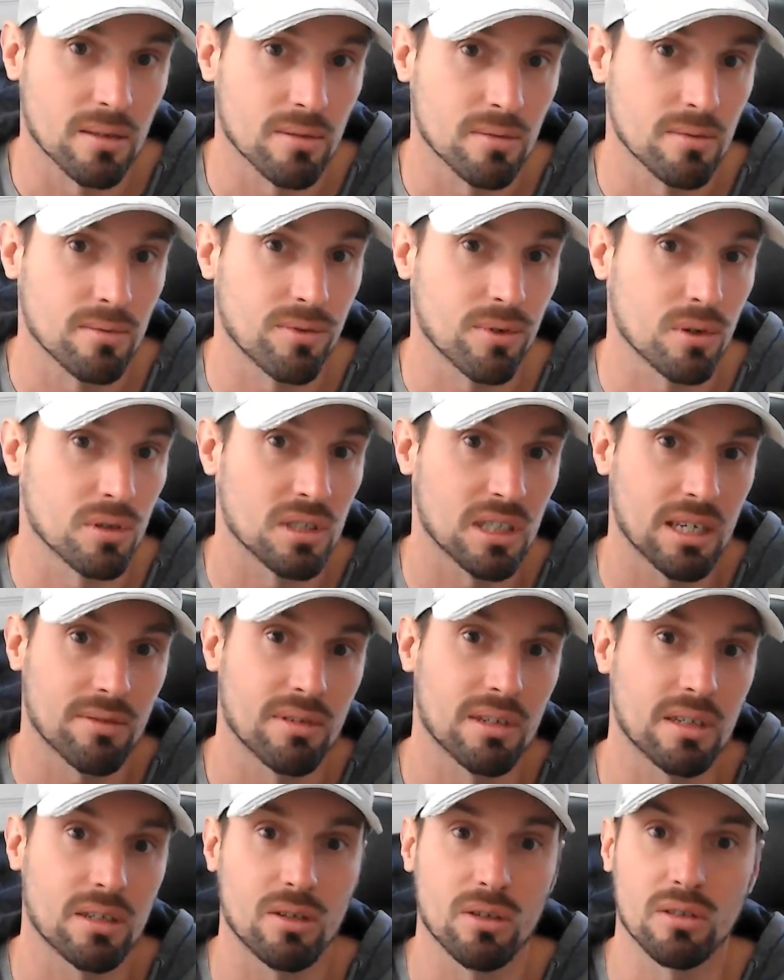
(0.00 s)
for it to
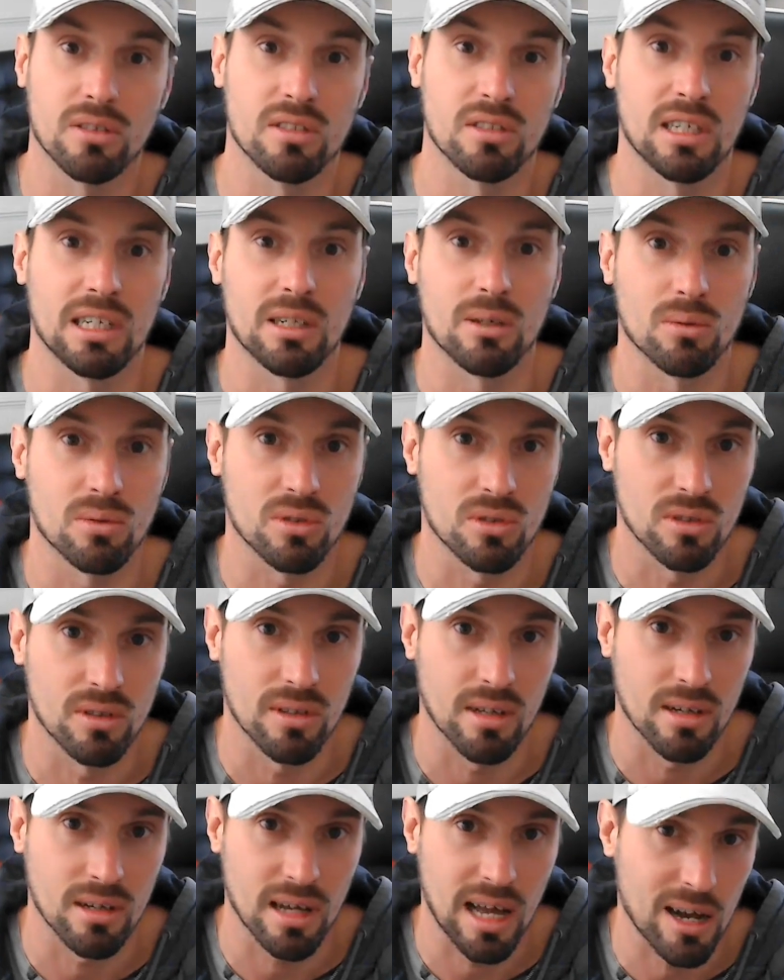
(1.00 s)
give it good signals to
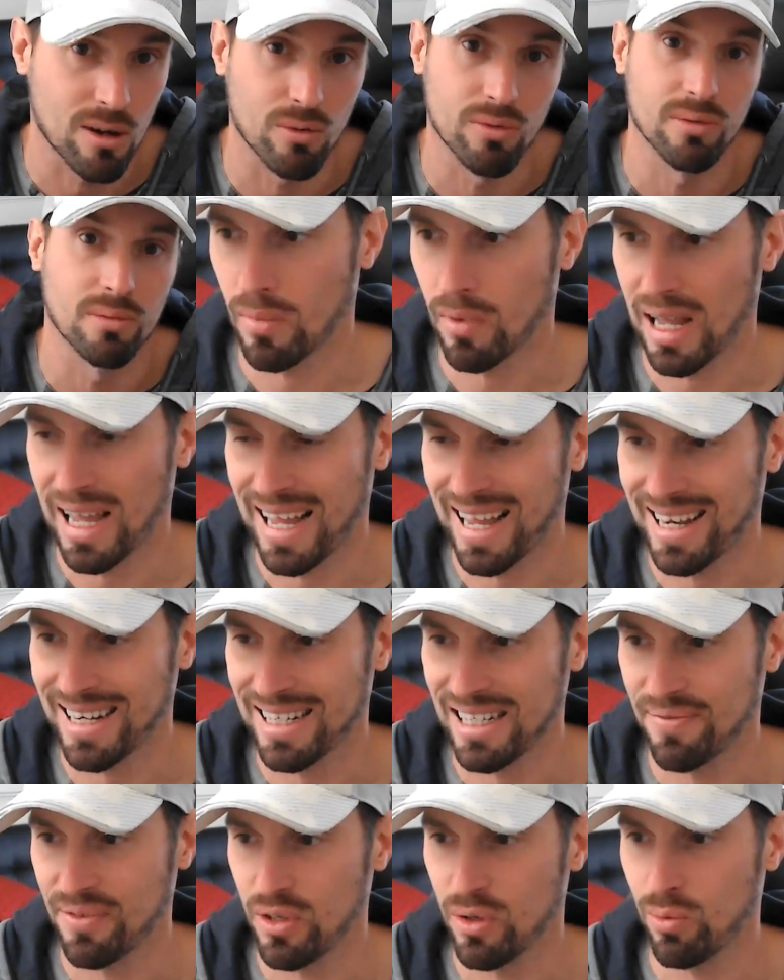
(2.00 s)
the algorithm.
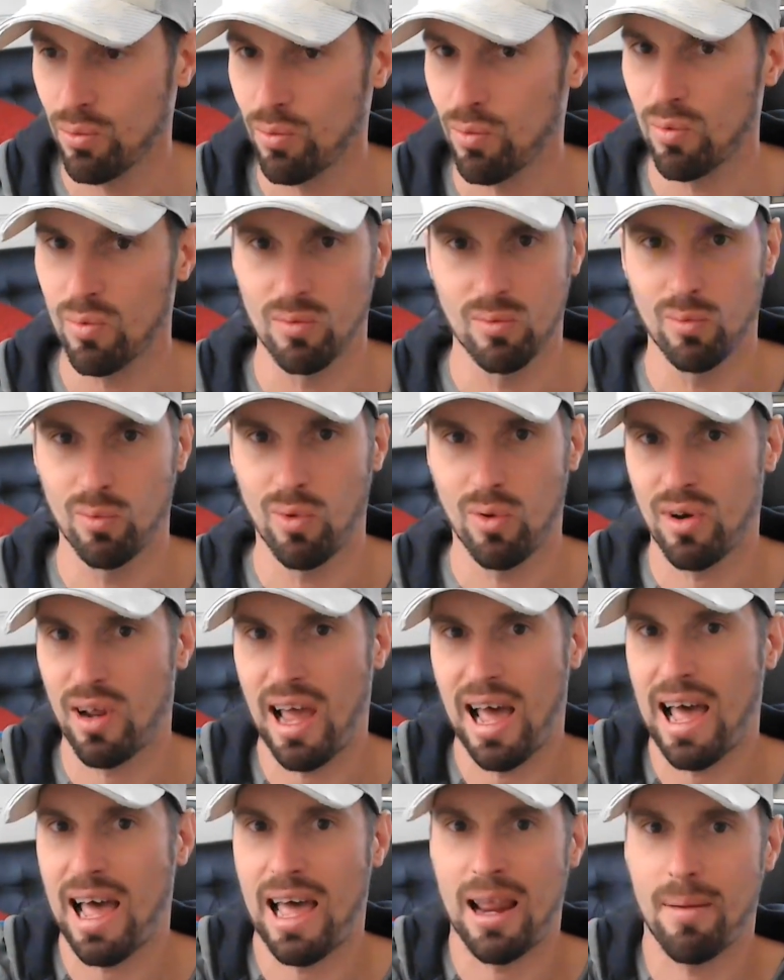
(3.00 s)
And if you want
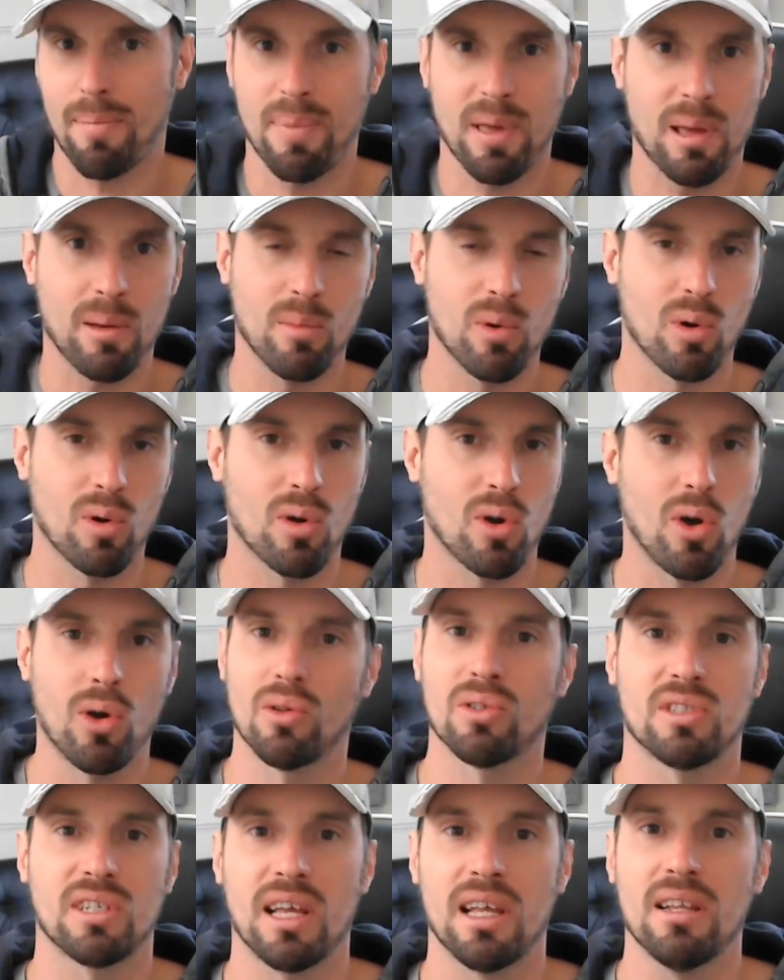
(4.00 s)
to add a bit more
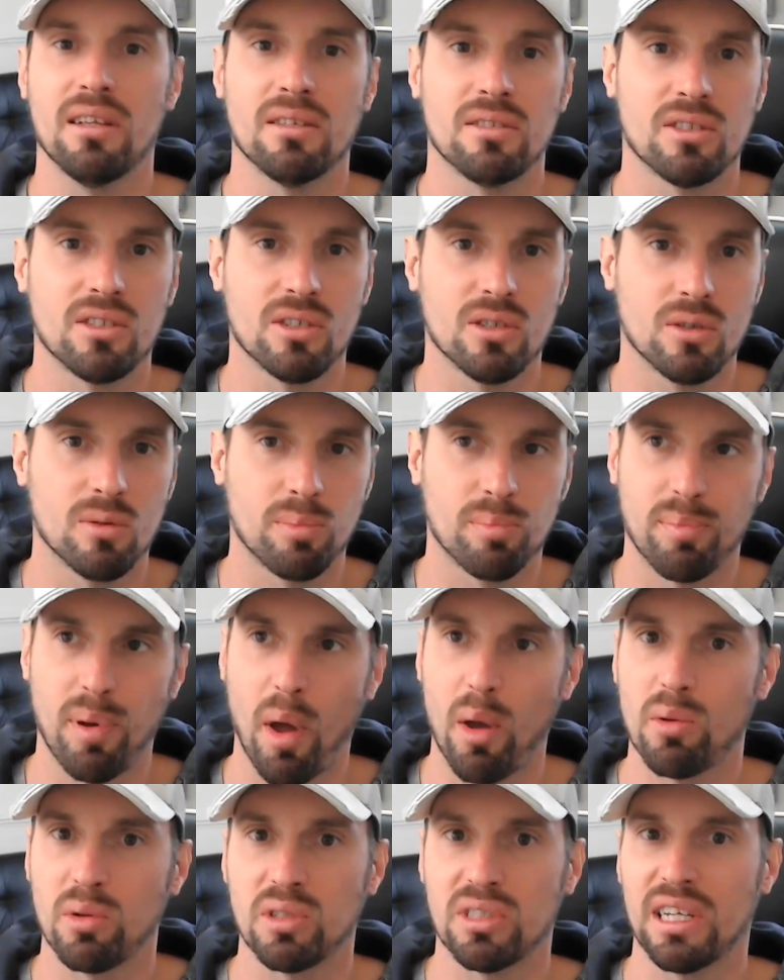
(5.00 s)
content to your
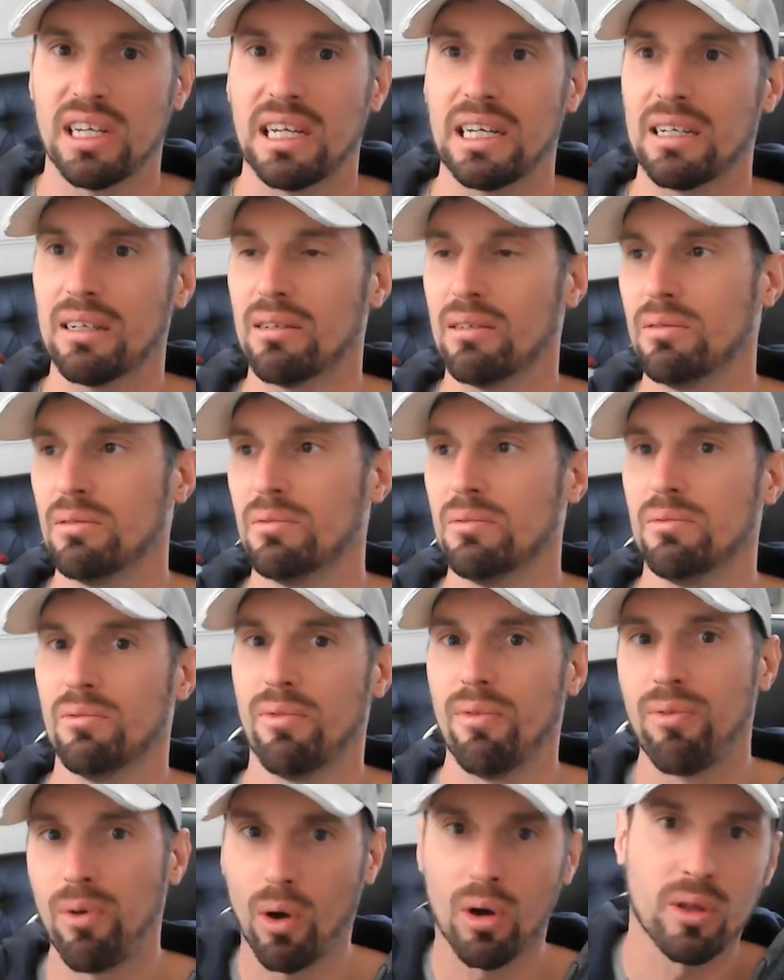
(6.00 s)
posting
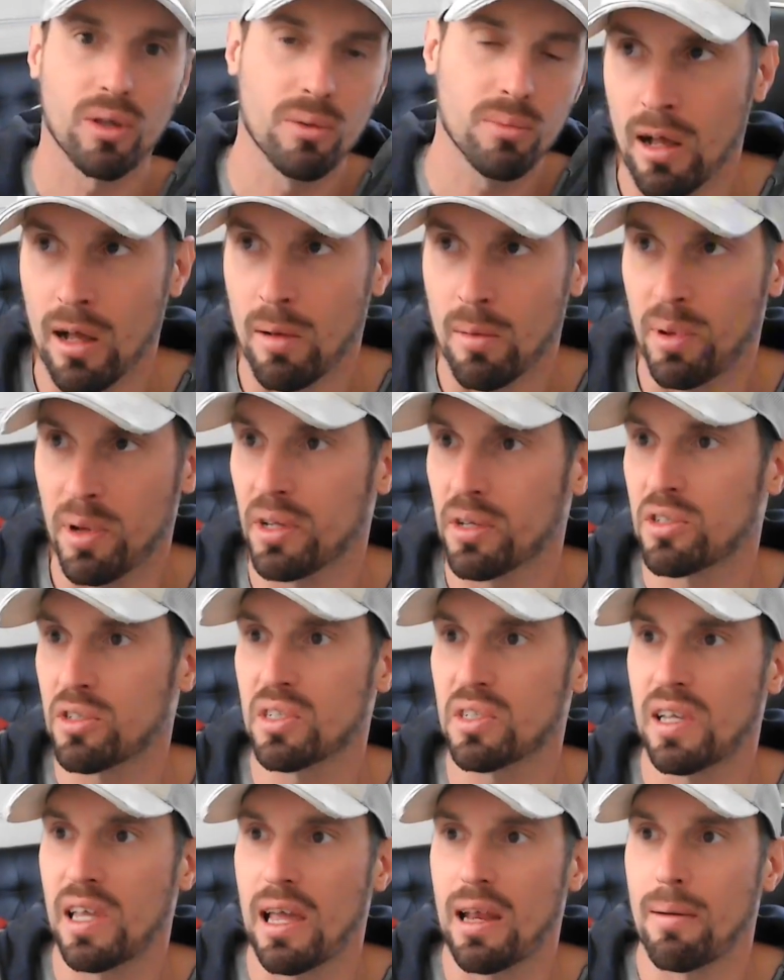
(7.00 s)
volume, but you're
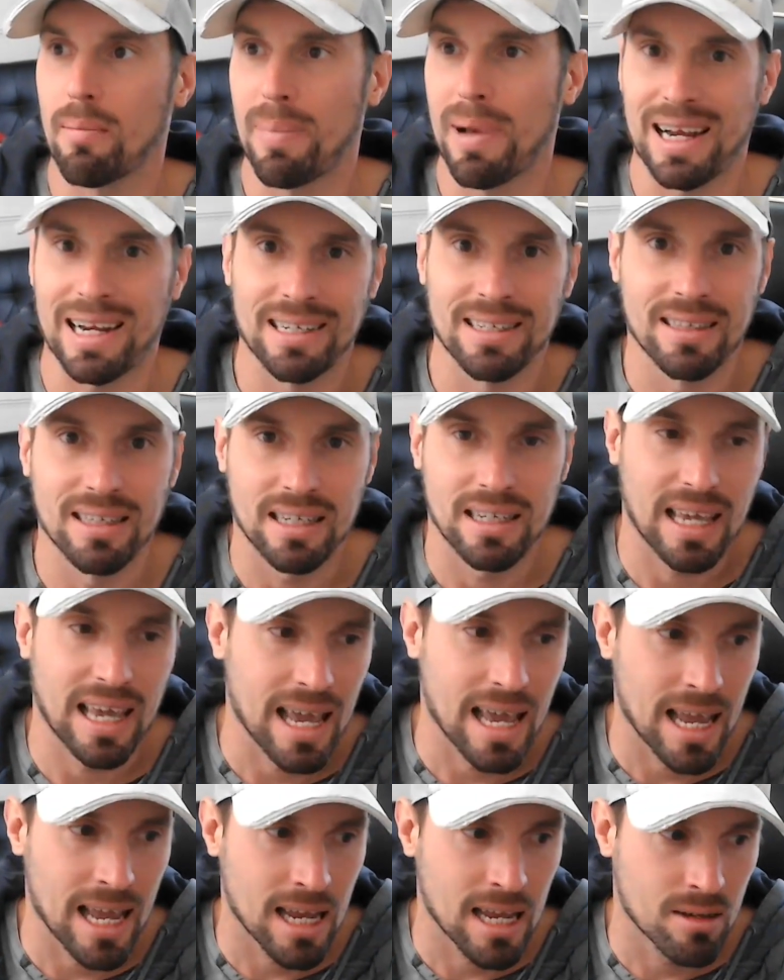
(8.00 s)
just getting back in the
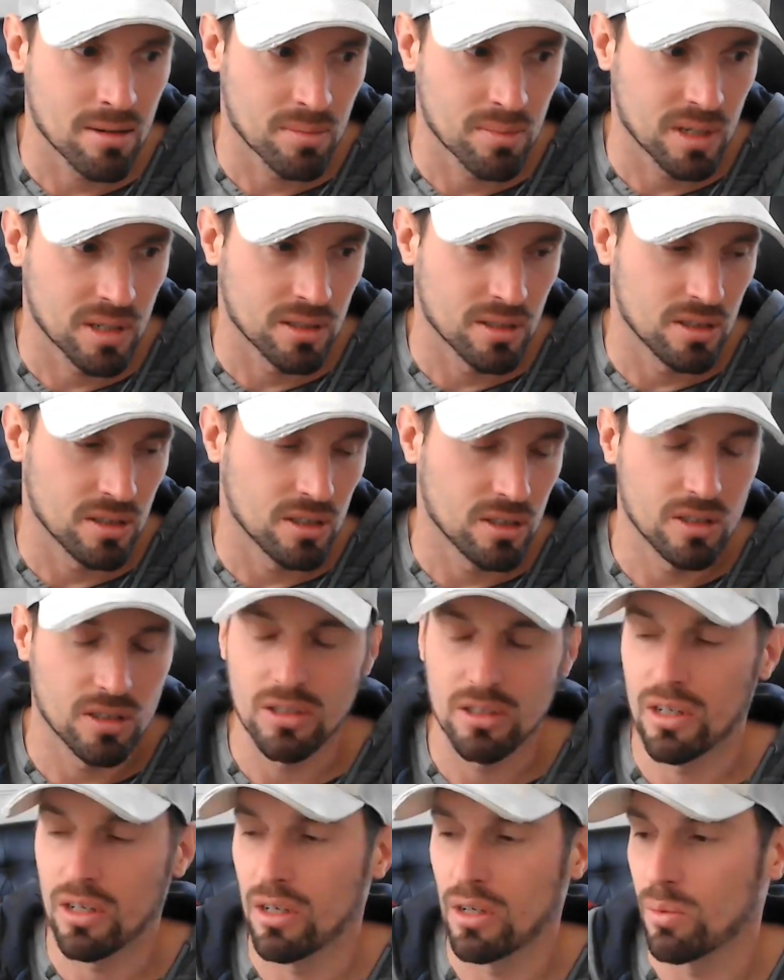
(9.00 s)
game and
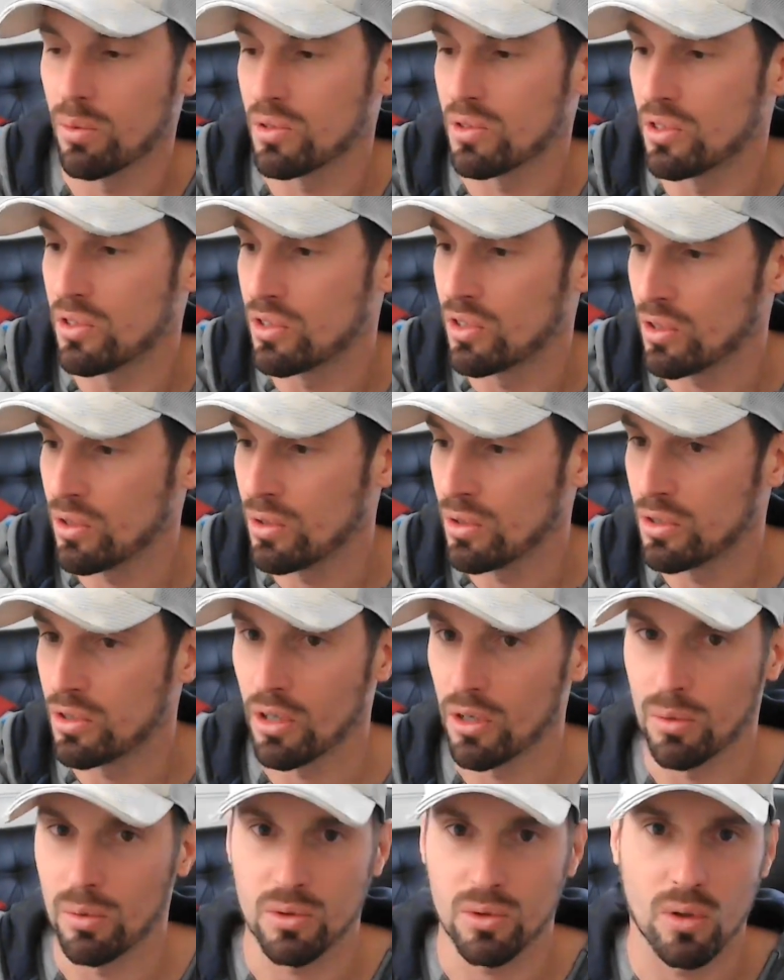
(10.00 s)
you don't know what to do, you
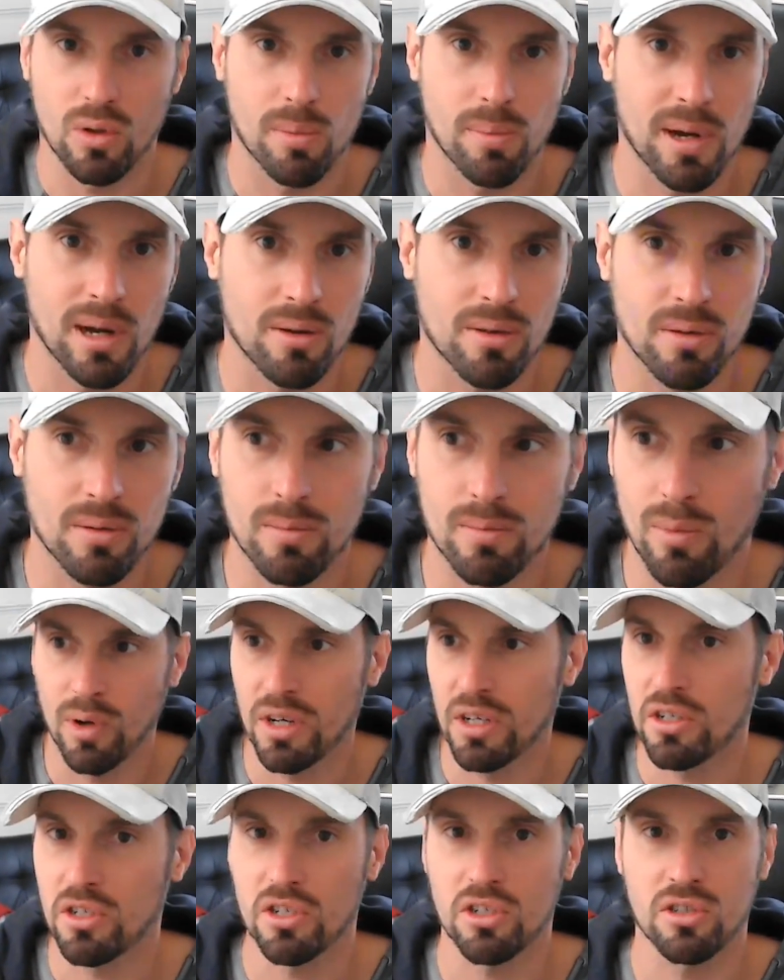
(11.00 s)
don't want to talk about them,
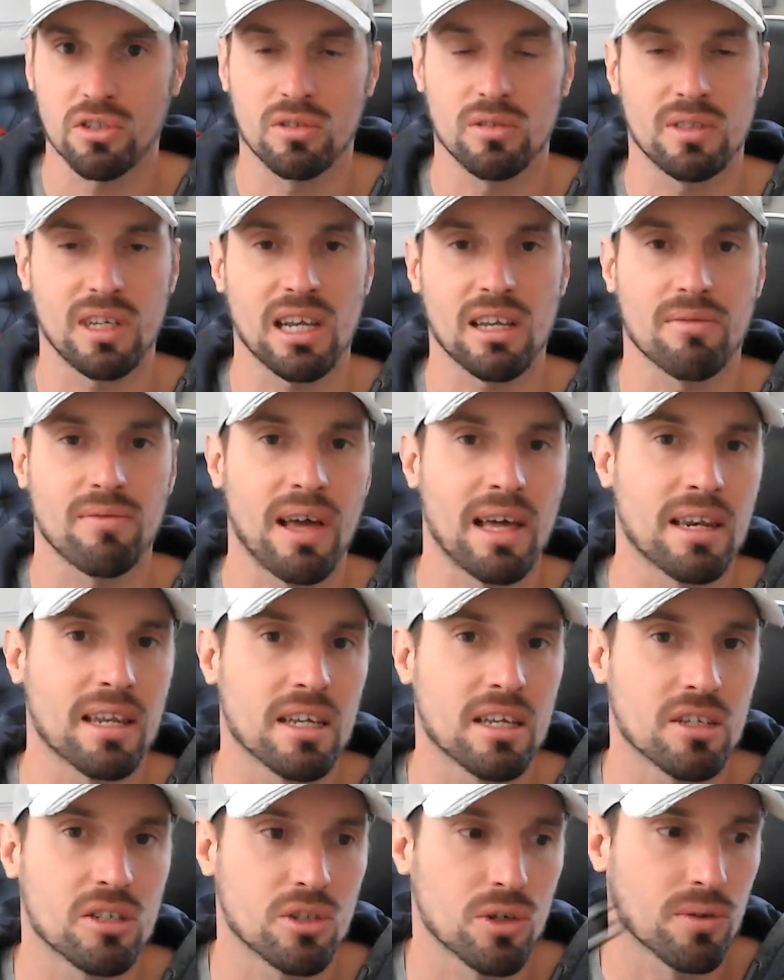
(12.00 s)
why don't you just take
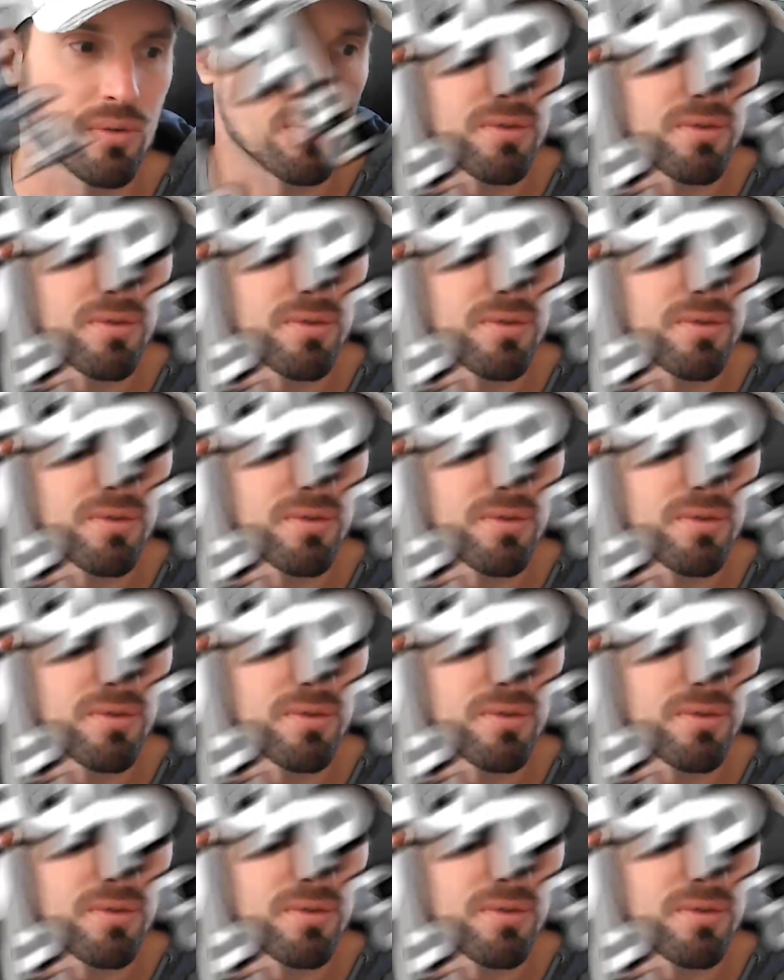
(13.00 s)
advantage of